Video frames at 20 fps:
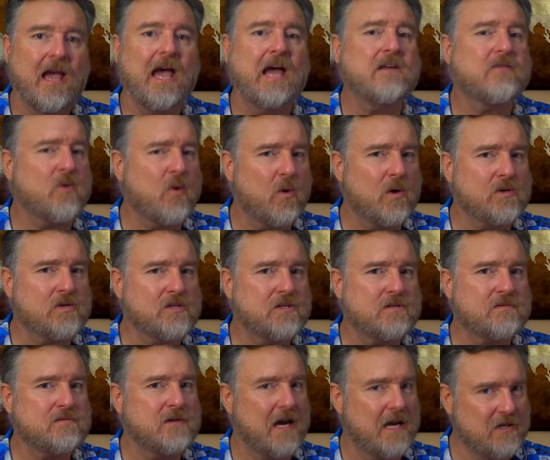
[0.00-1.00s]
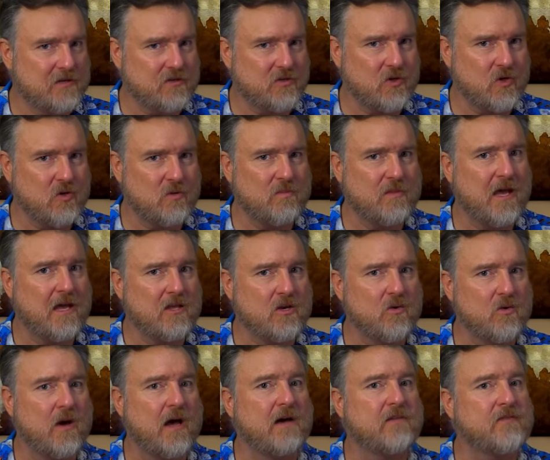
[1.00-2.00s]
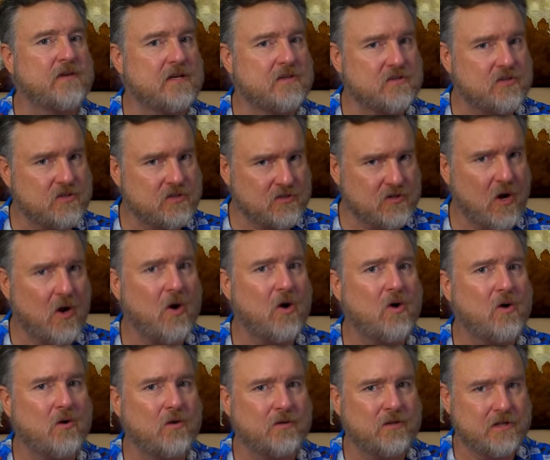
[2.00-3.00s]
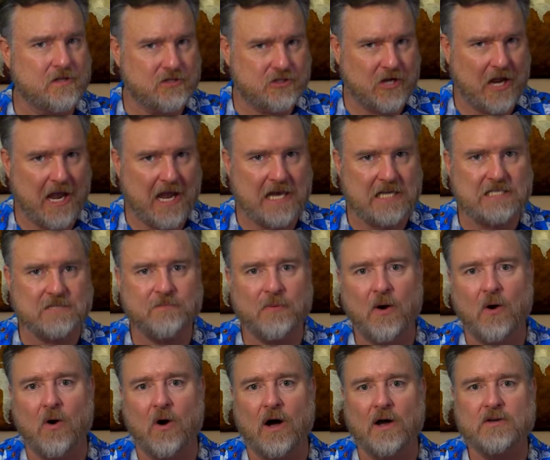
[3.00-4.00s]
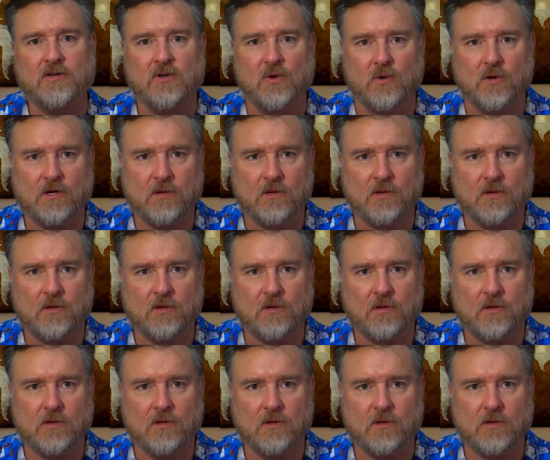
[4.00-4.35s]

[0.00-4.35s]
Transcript: And of course, I assume that you have installed JASP on your